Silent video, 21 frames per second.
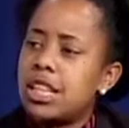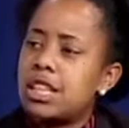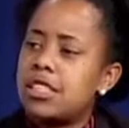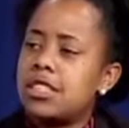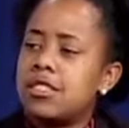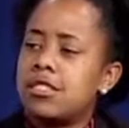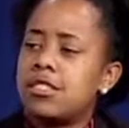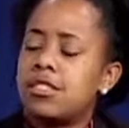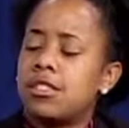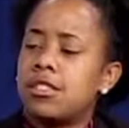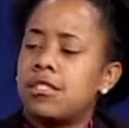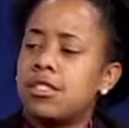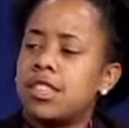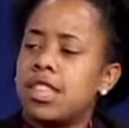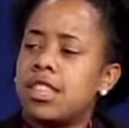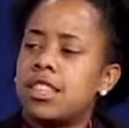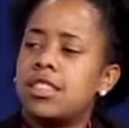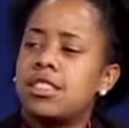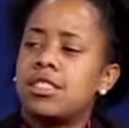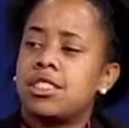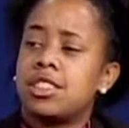to sort of
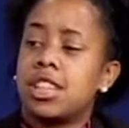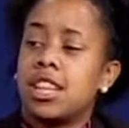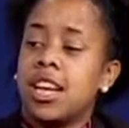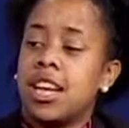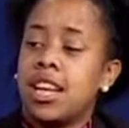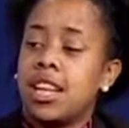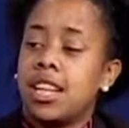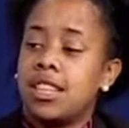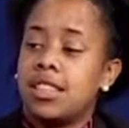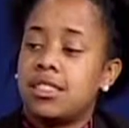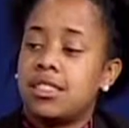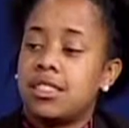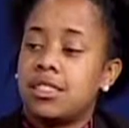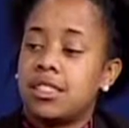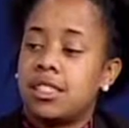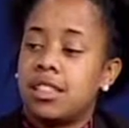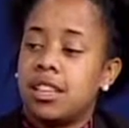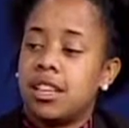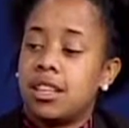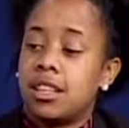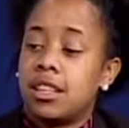exchange
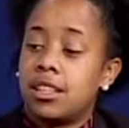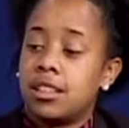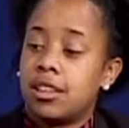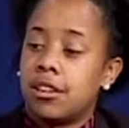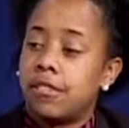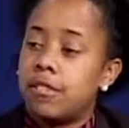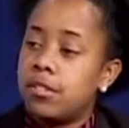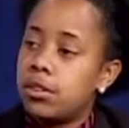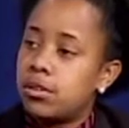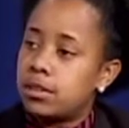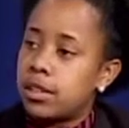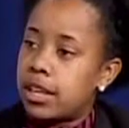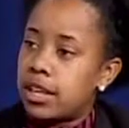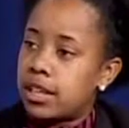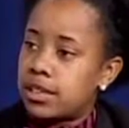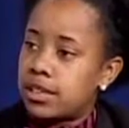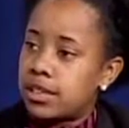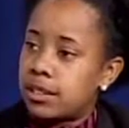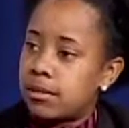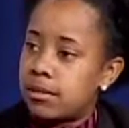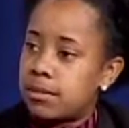their food
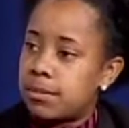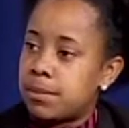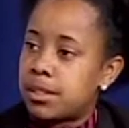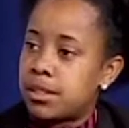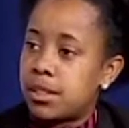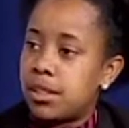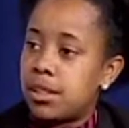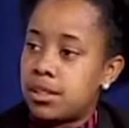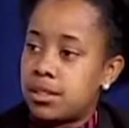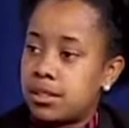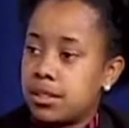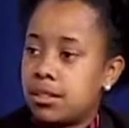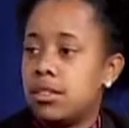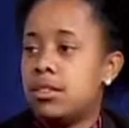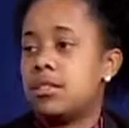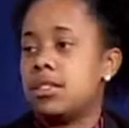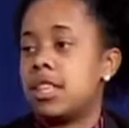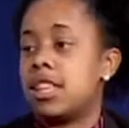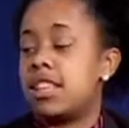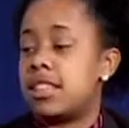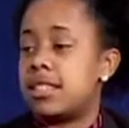customs, but to also
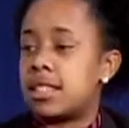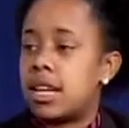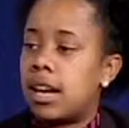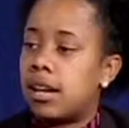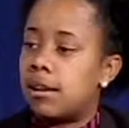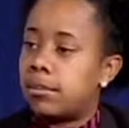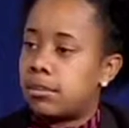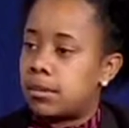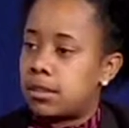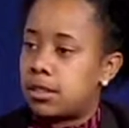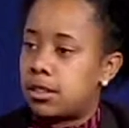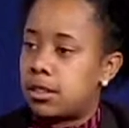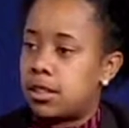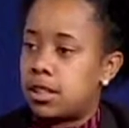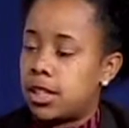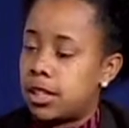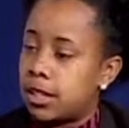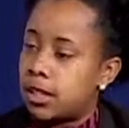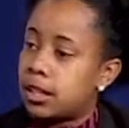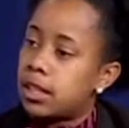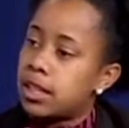use that as an
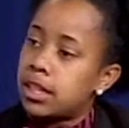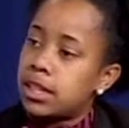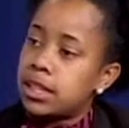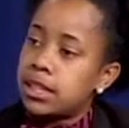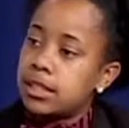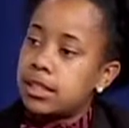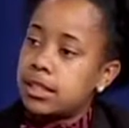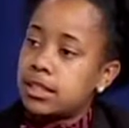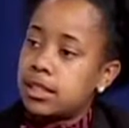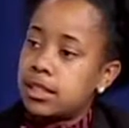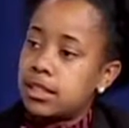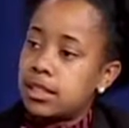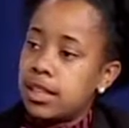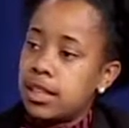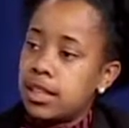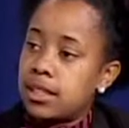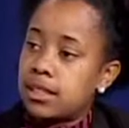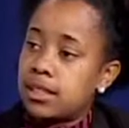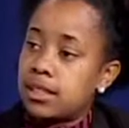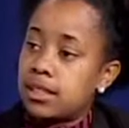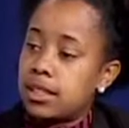opportunity to
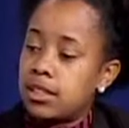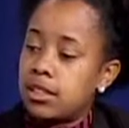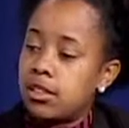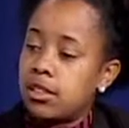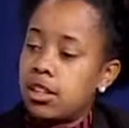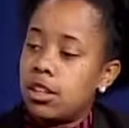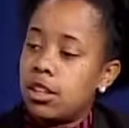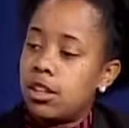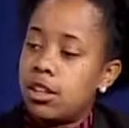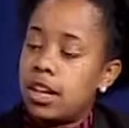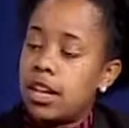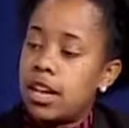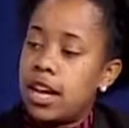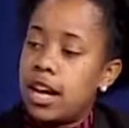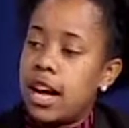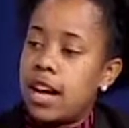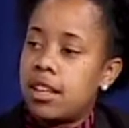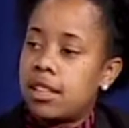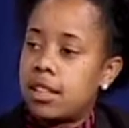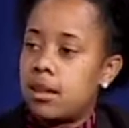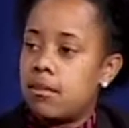discuss,
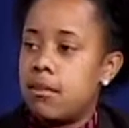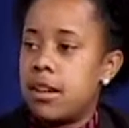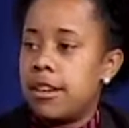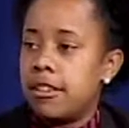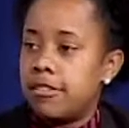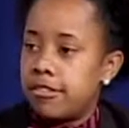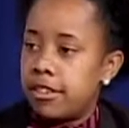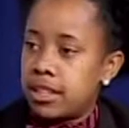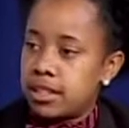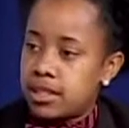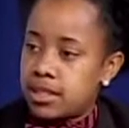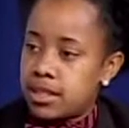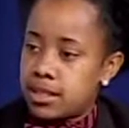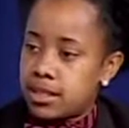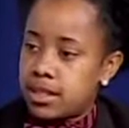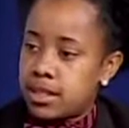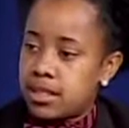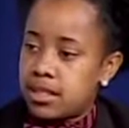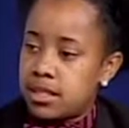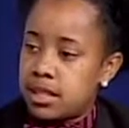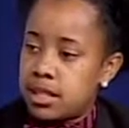how that manifests in
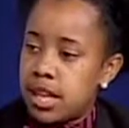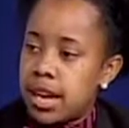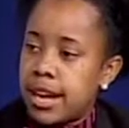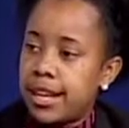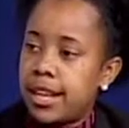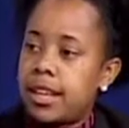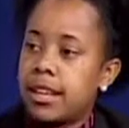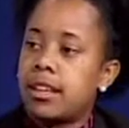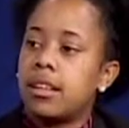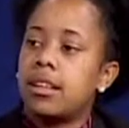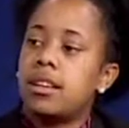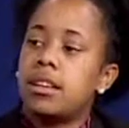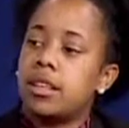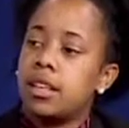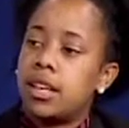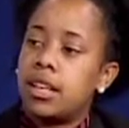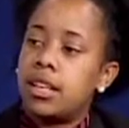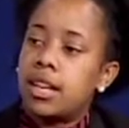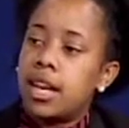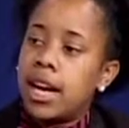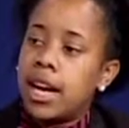Cincinnati
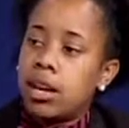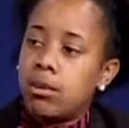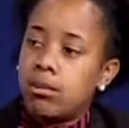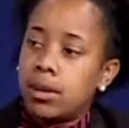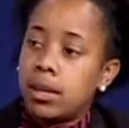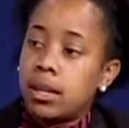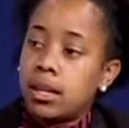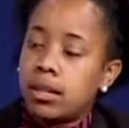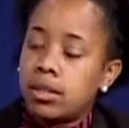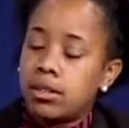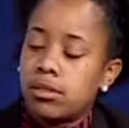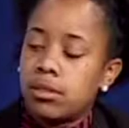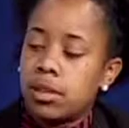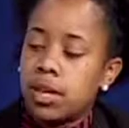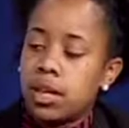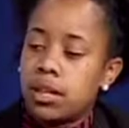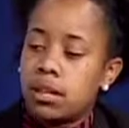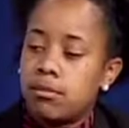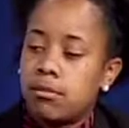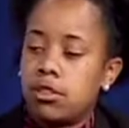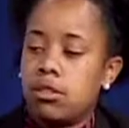and how we can
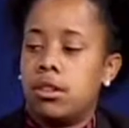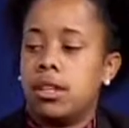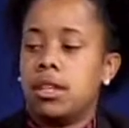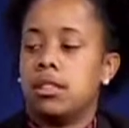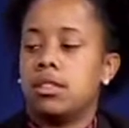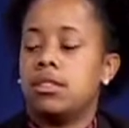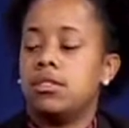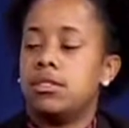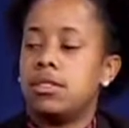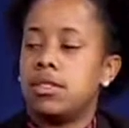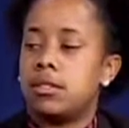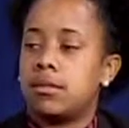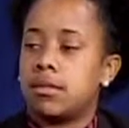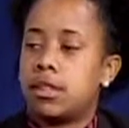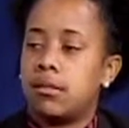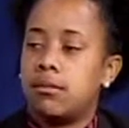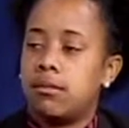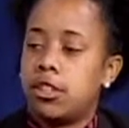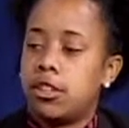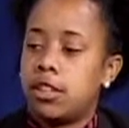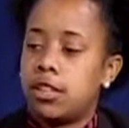create a more inclusive
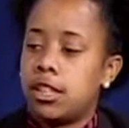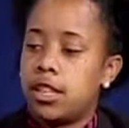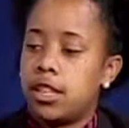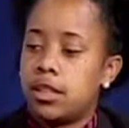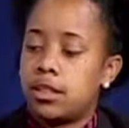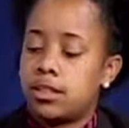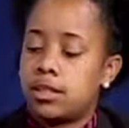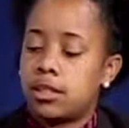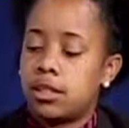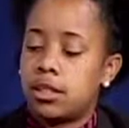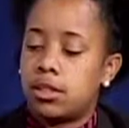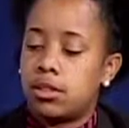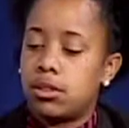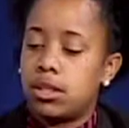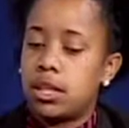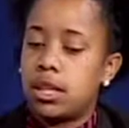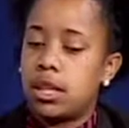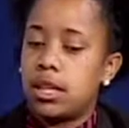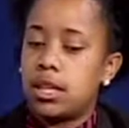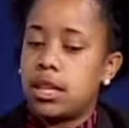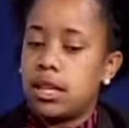community. So
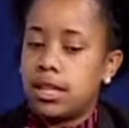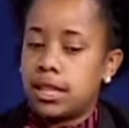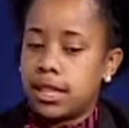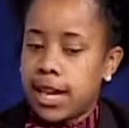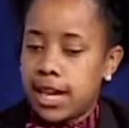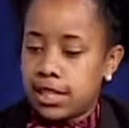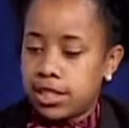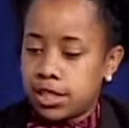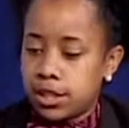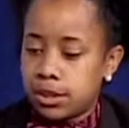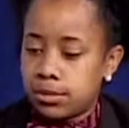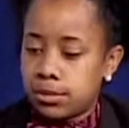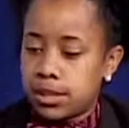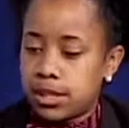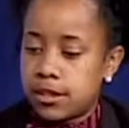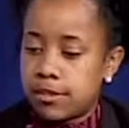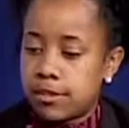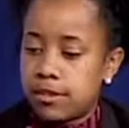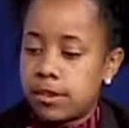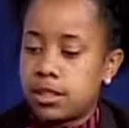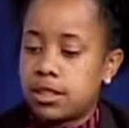last year was
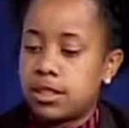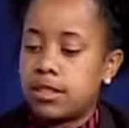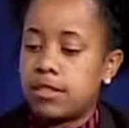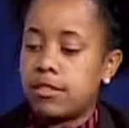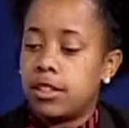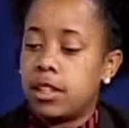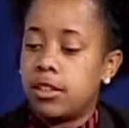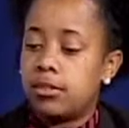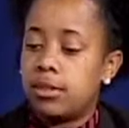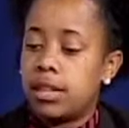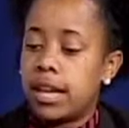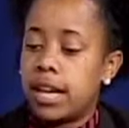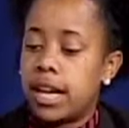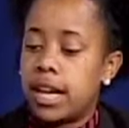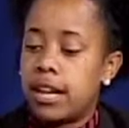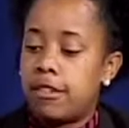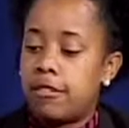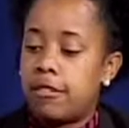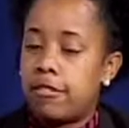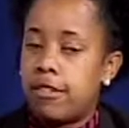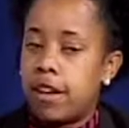the first event. We
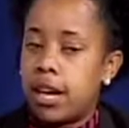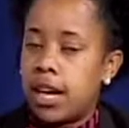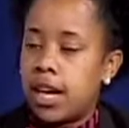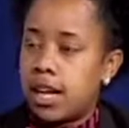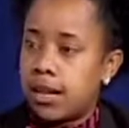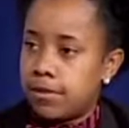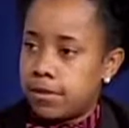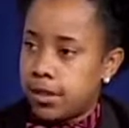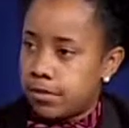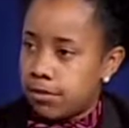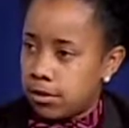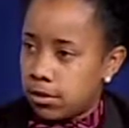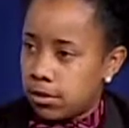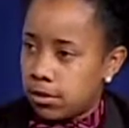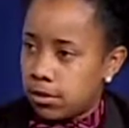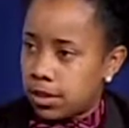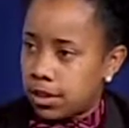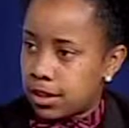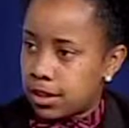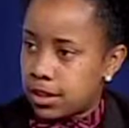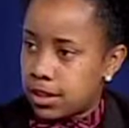had 5 different
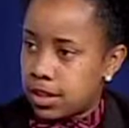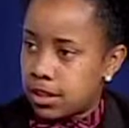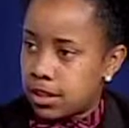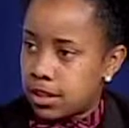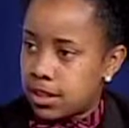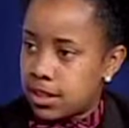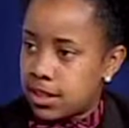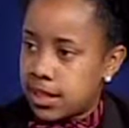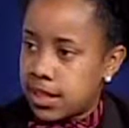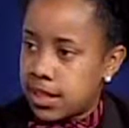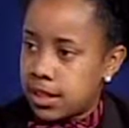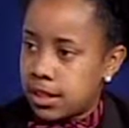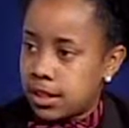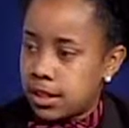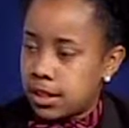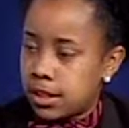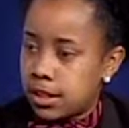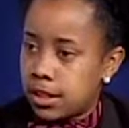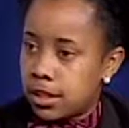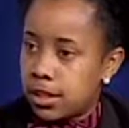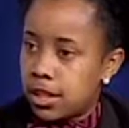organizations last
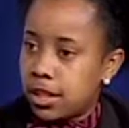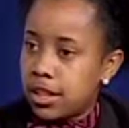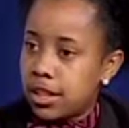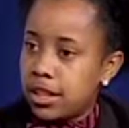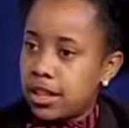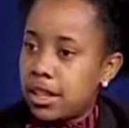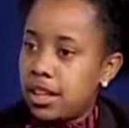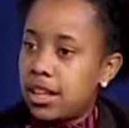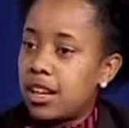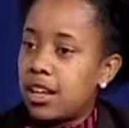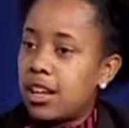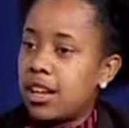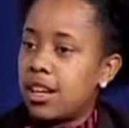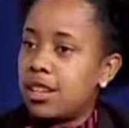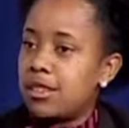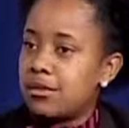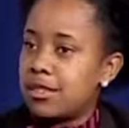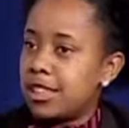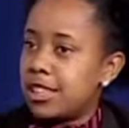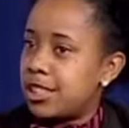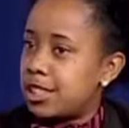year.
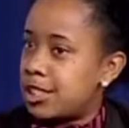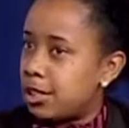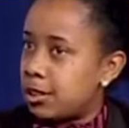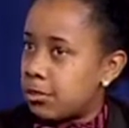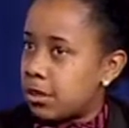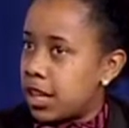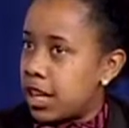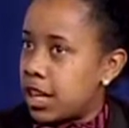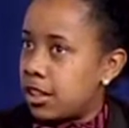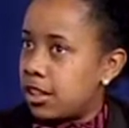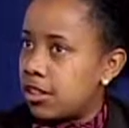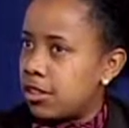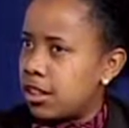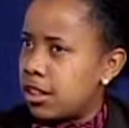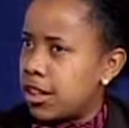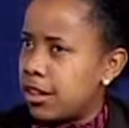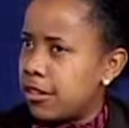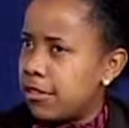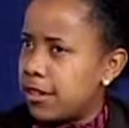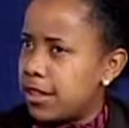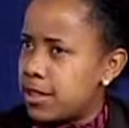And this year we got a little
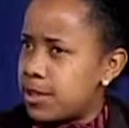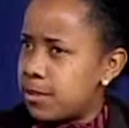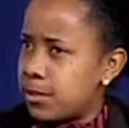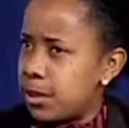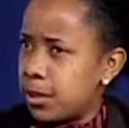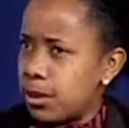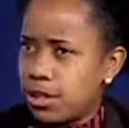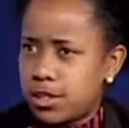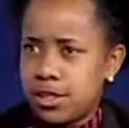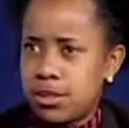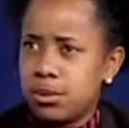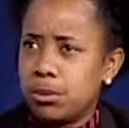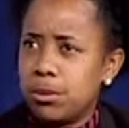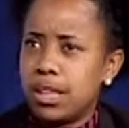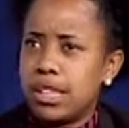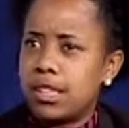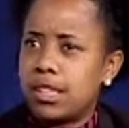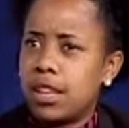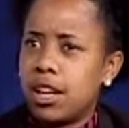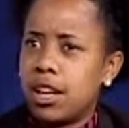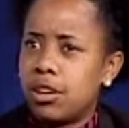nervous. We were 2
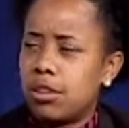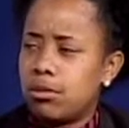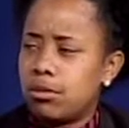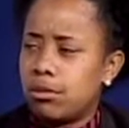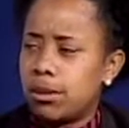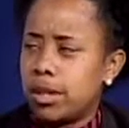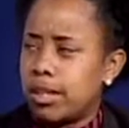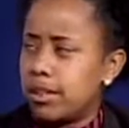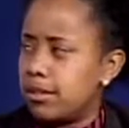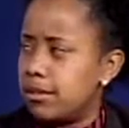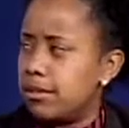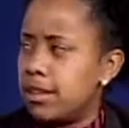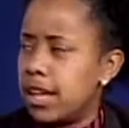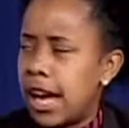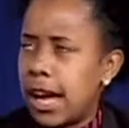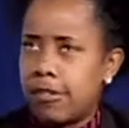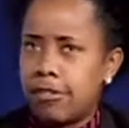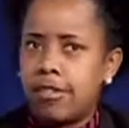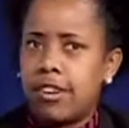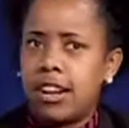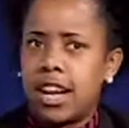weeks out and we
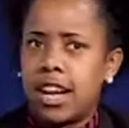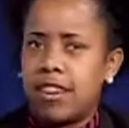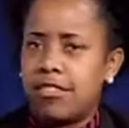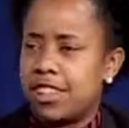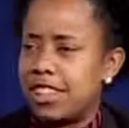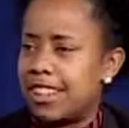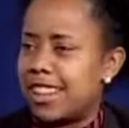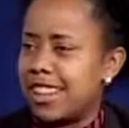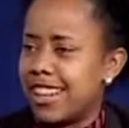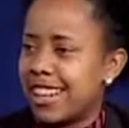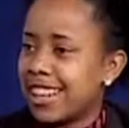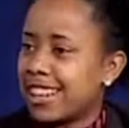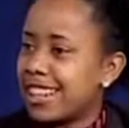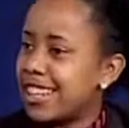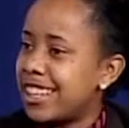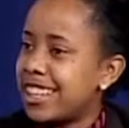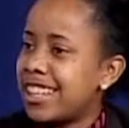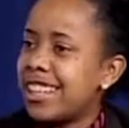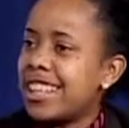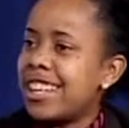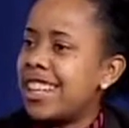had 5, I think.
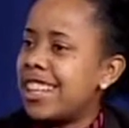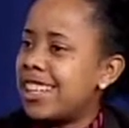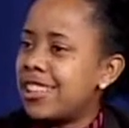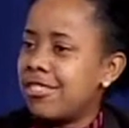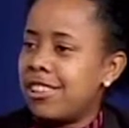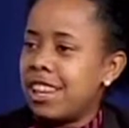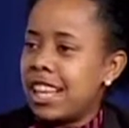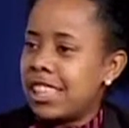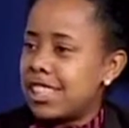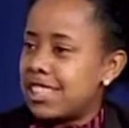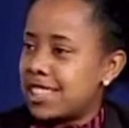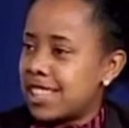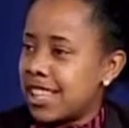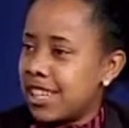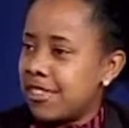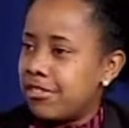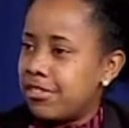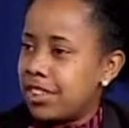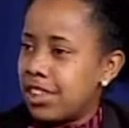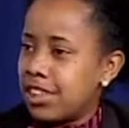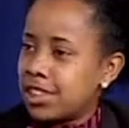And then we had this
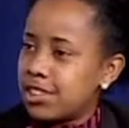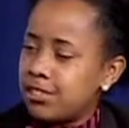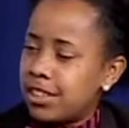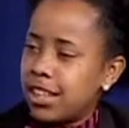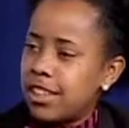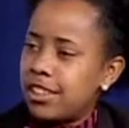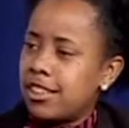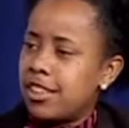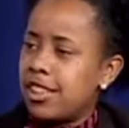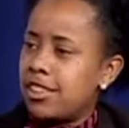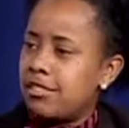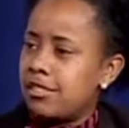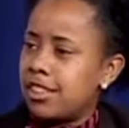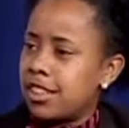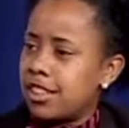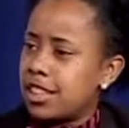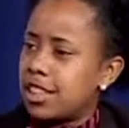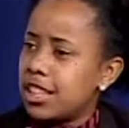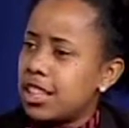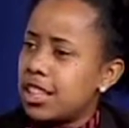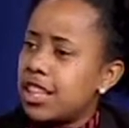influx. We ended up
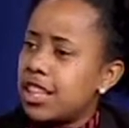with